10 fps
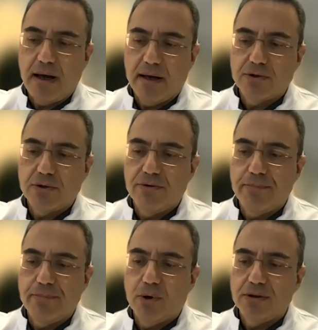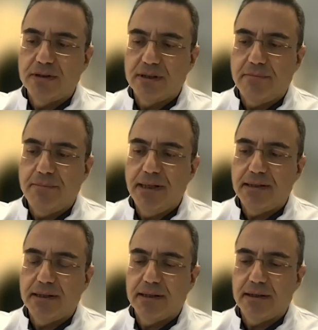actually reported in a
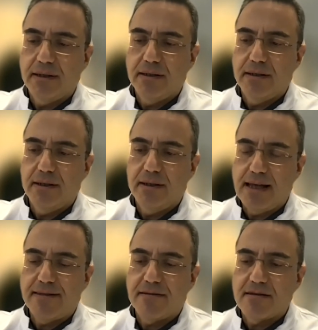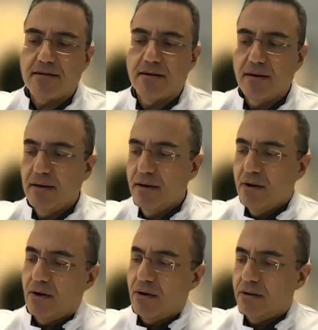meeting in Athens
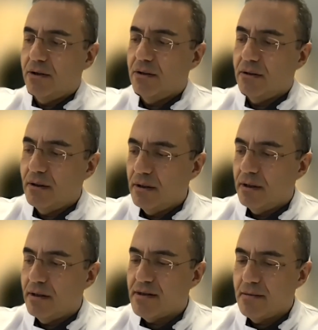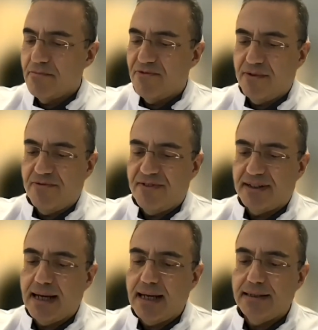on some
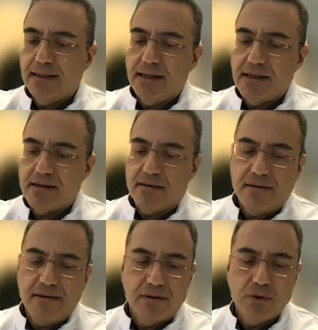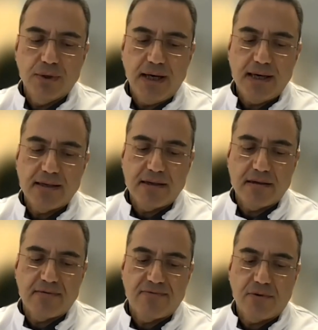fatalities, I think 2
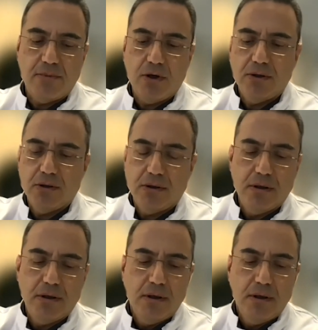cases from London,